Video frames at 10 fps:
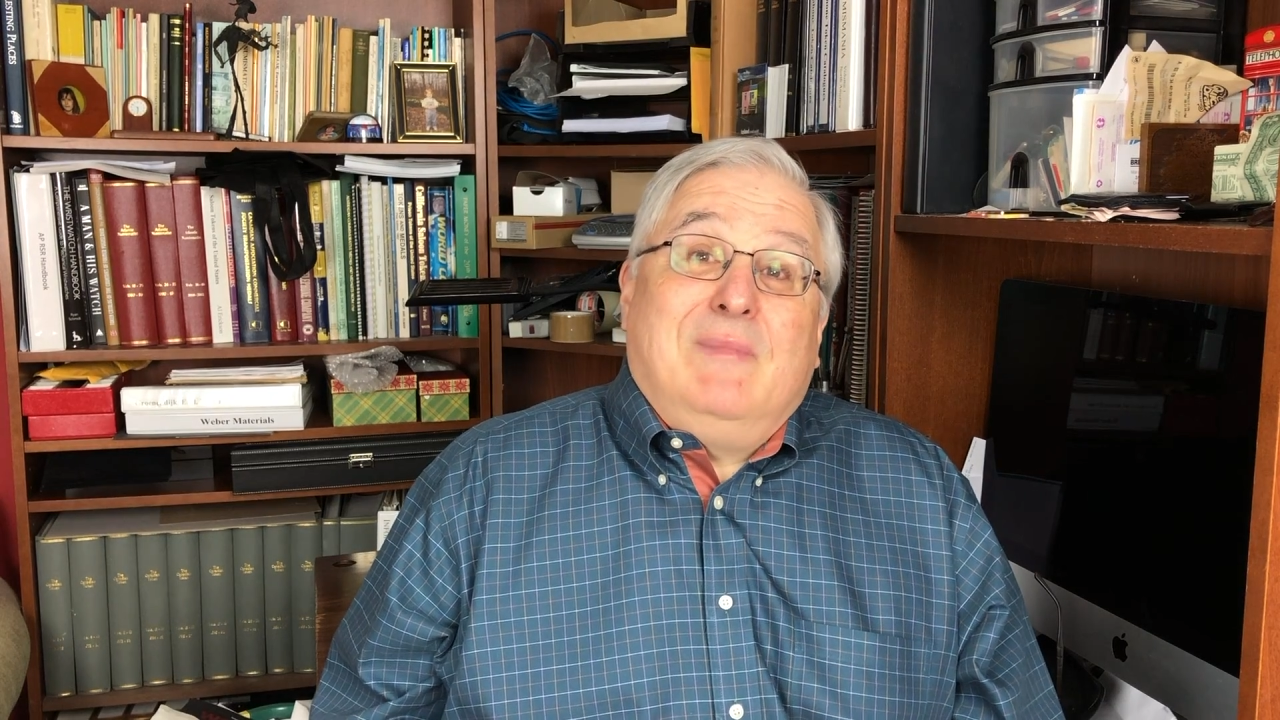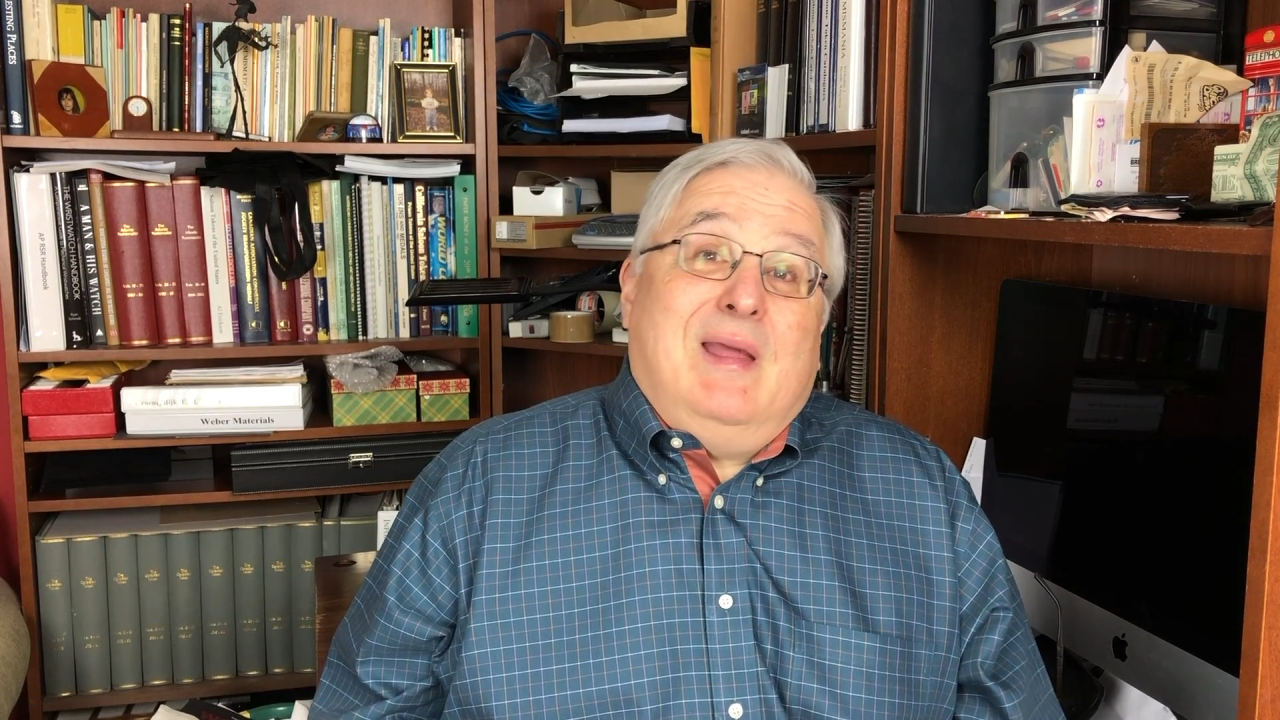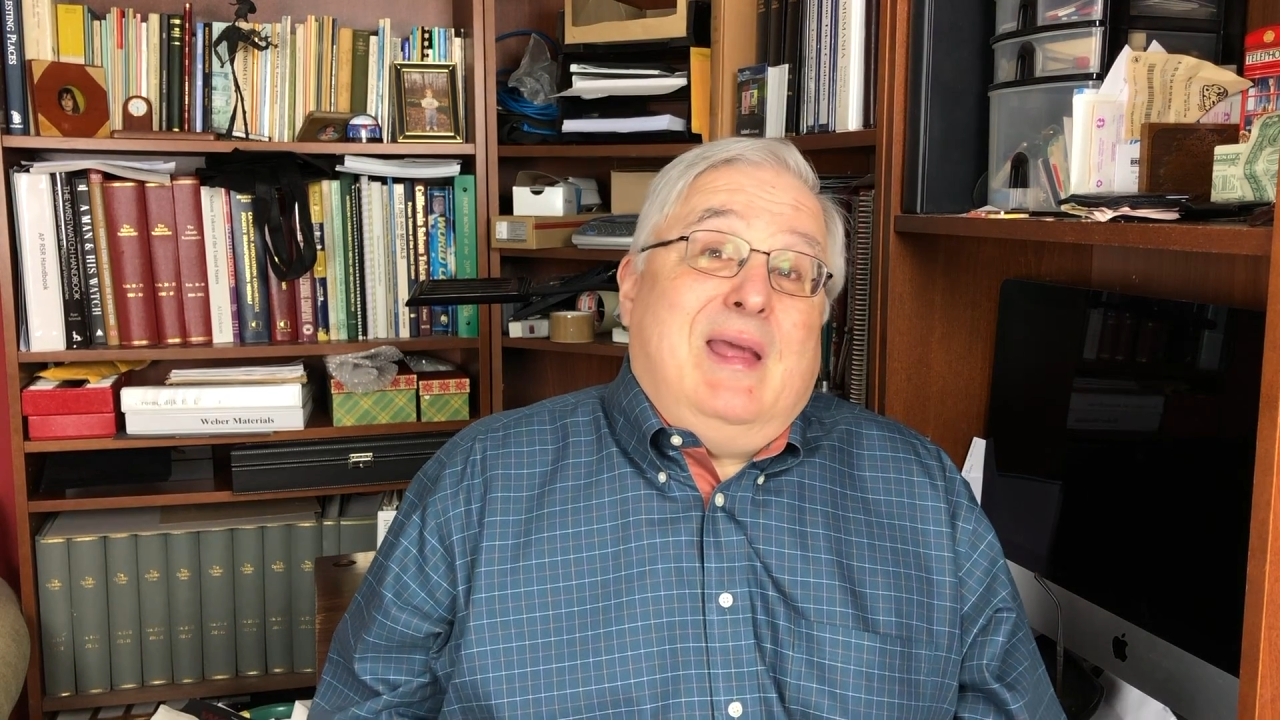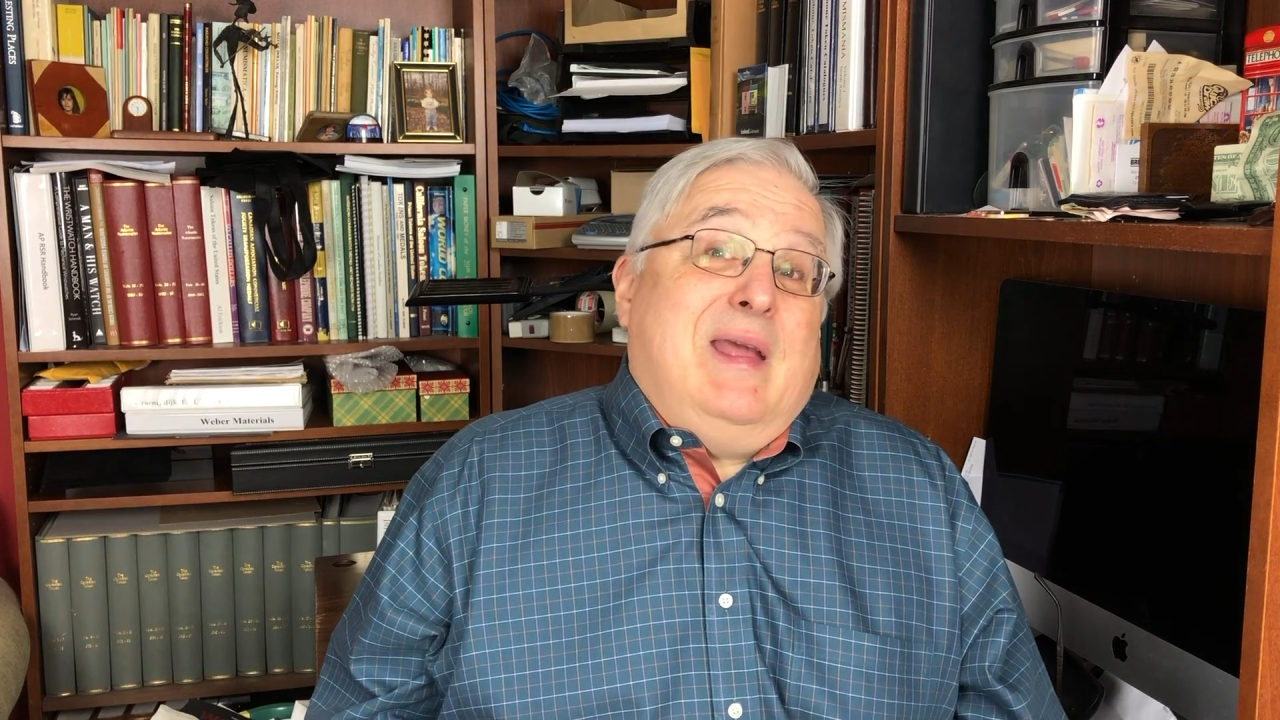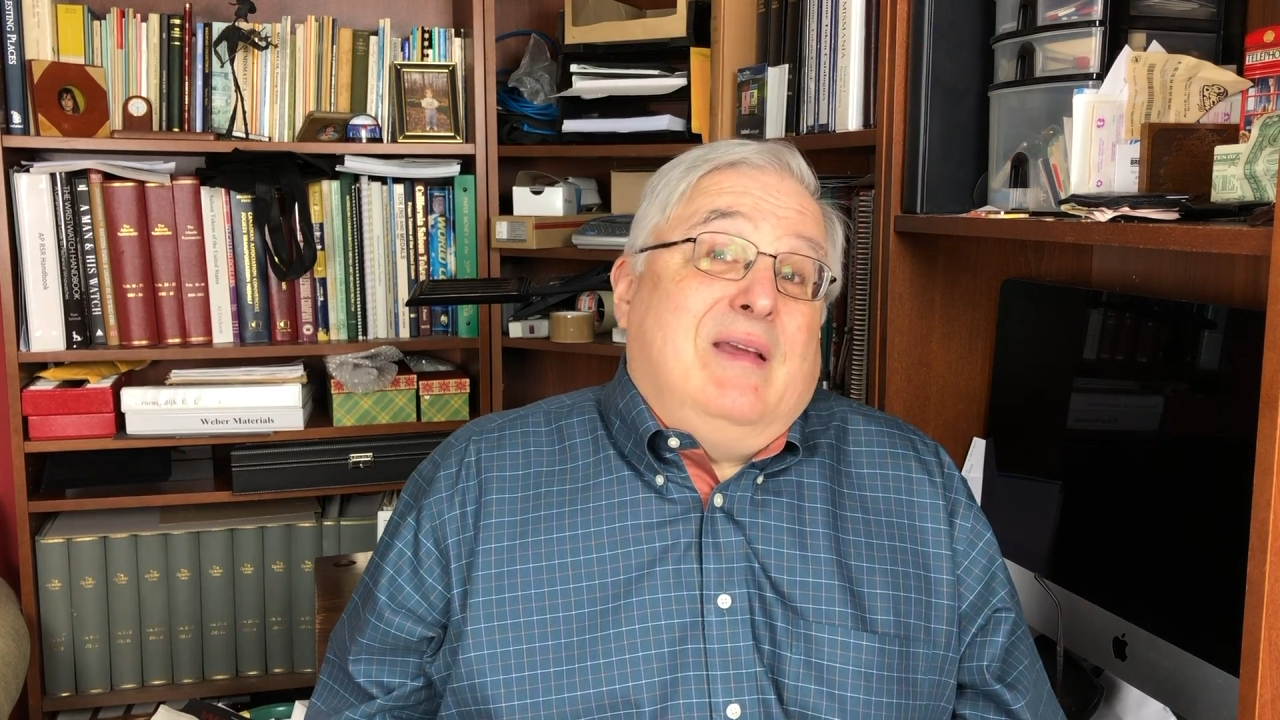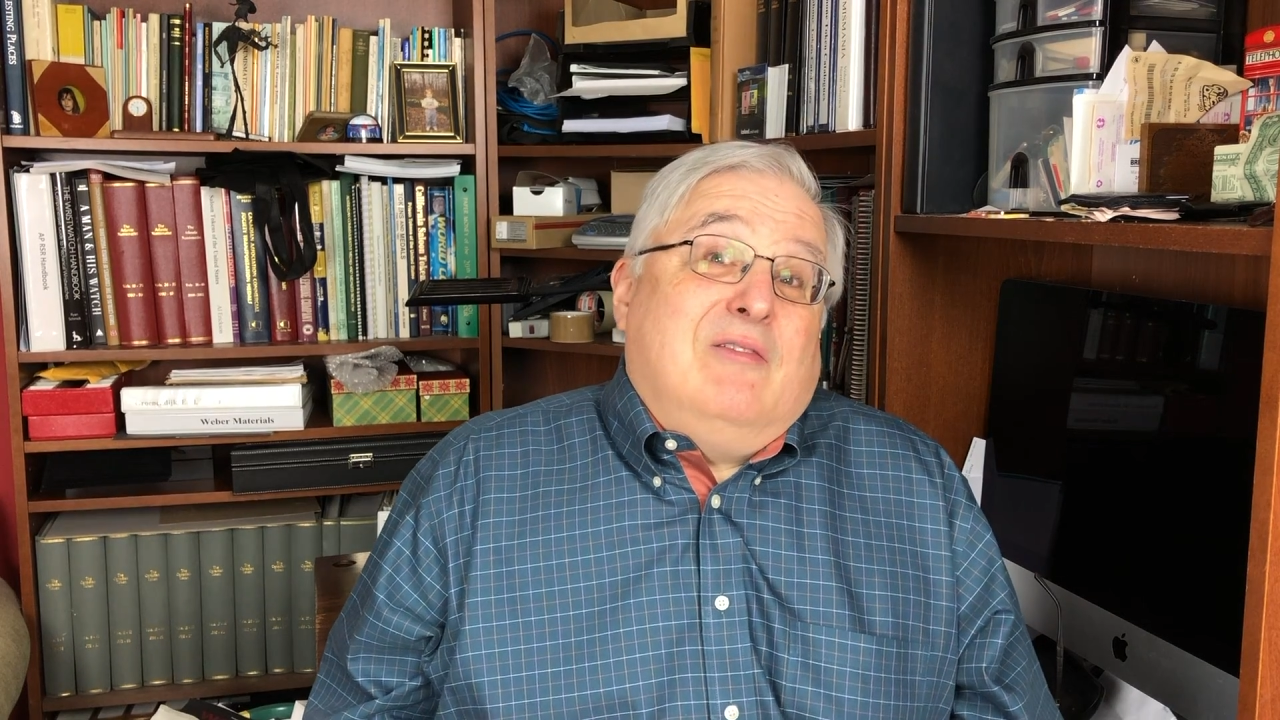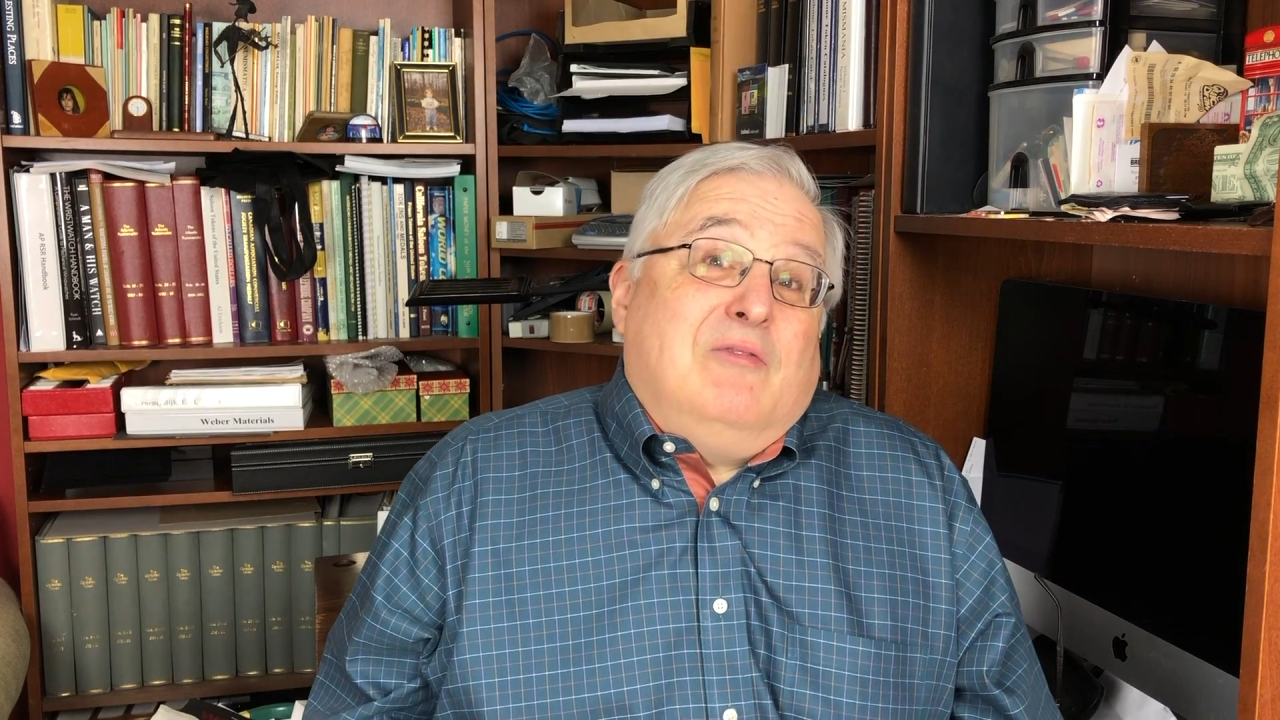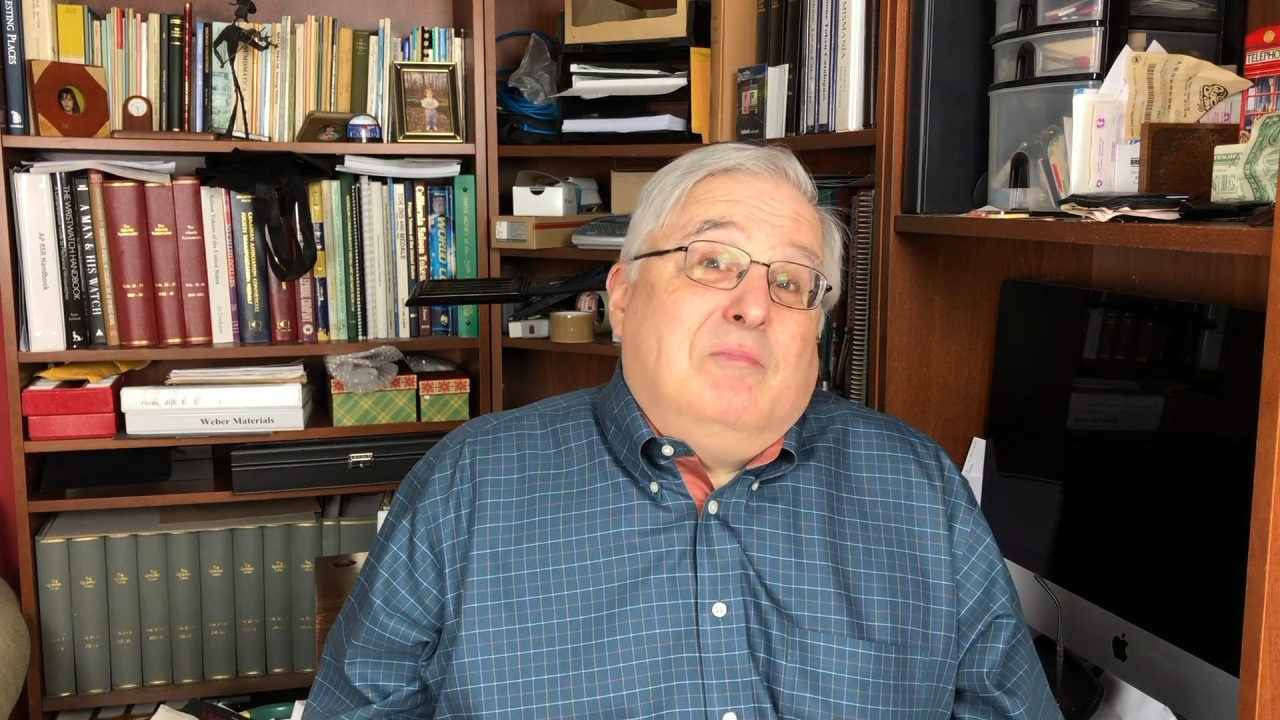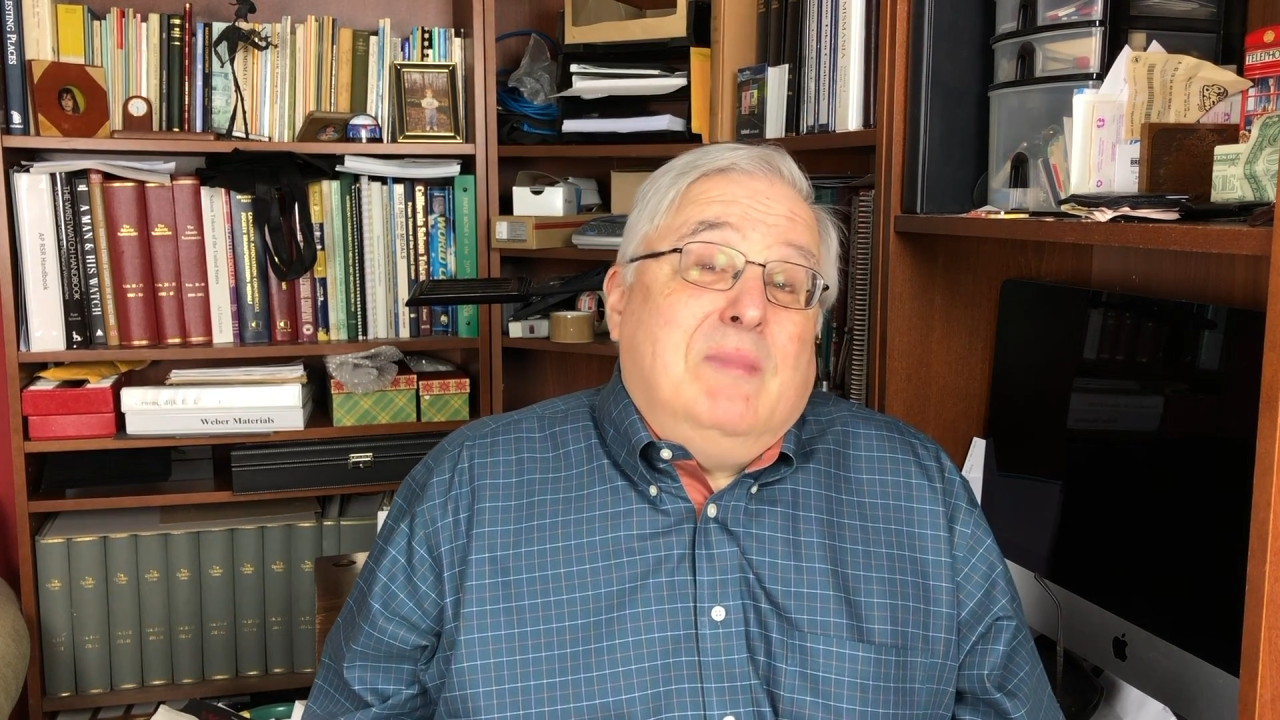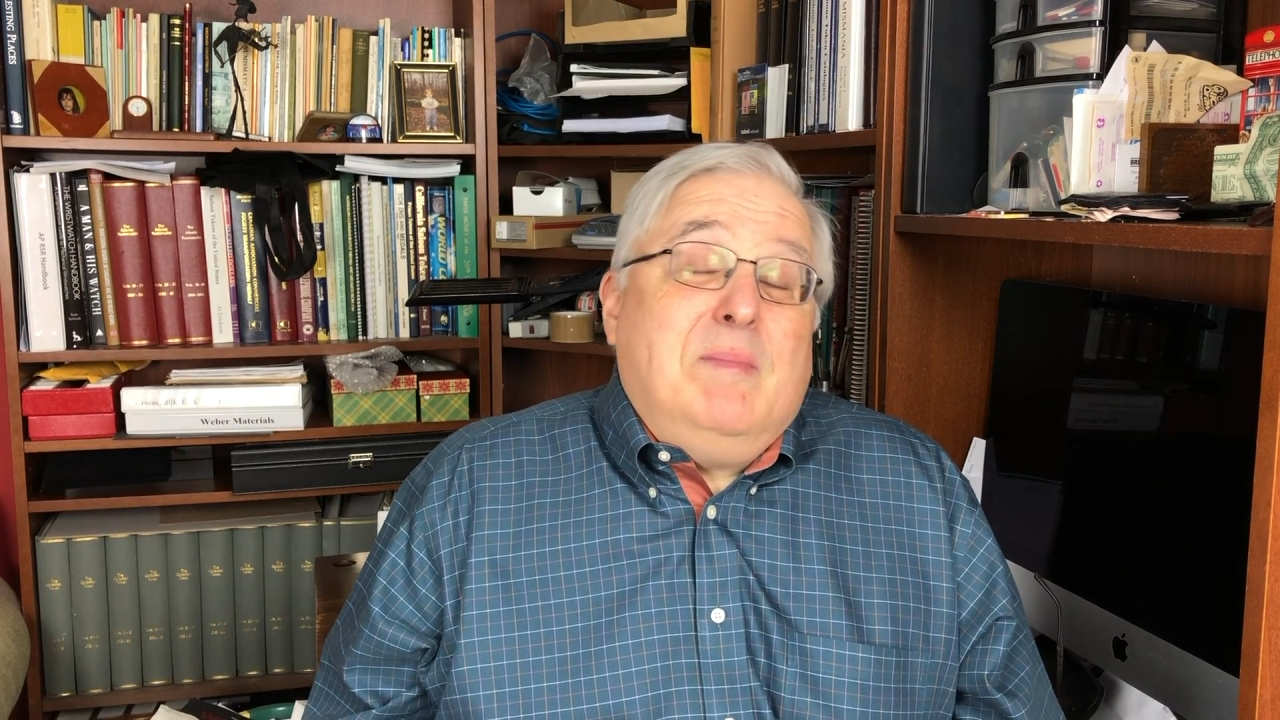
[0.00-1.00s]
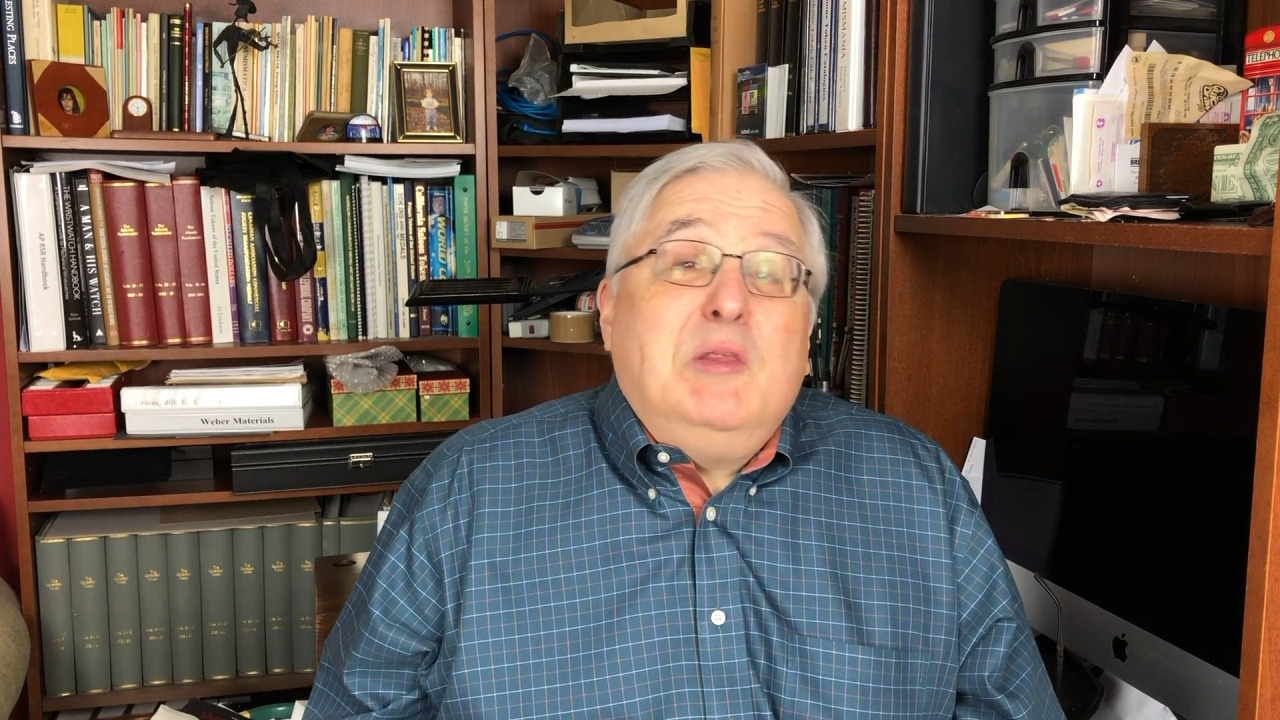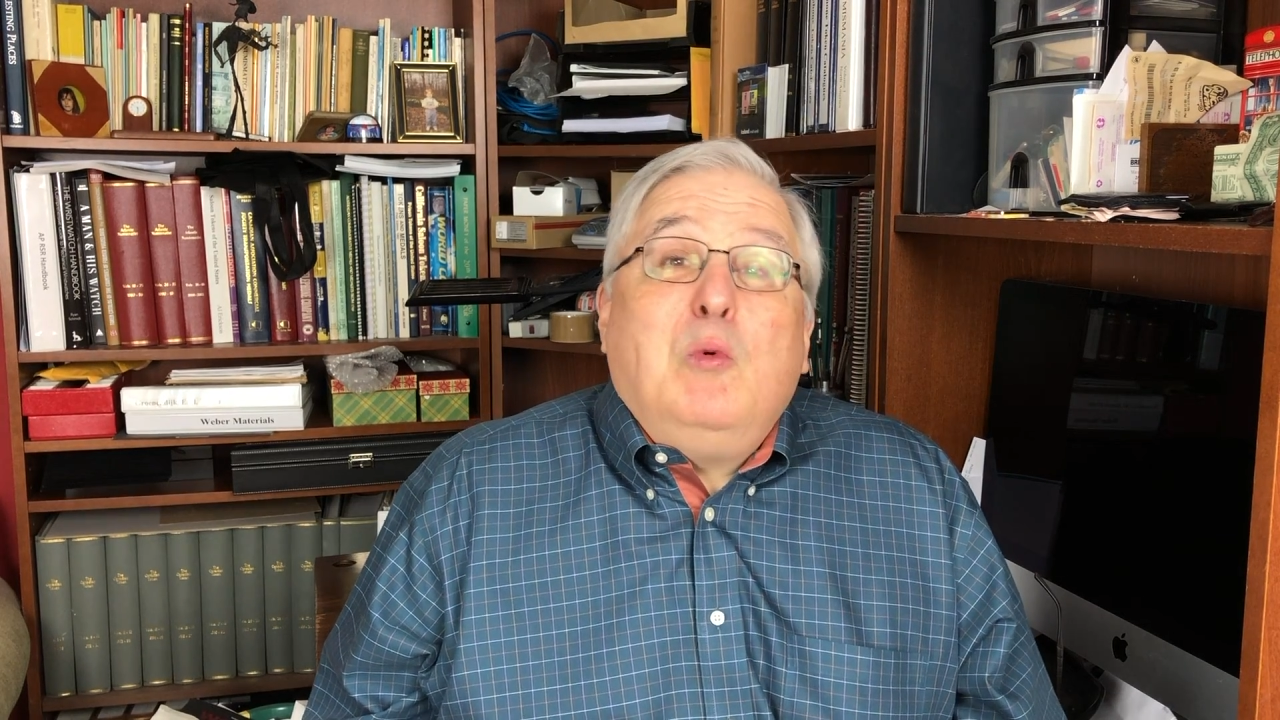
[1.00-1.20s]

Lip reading: Hey, maybe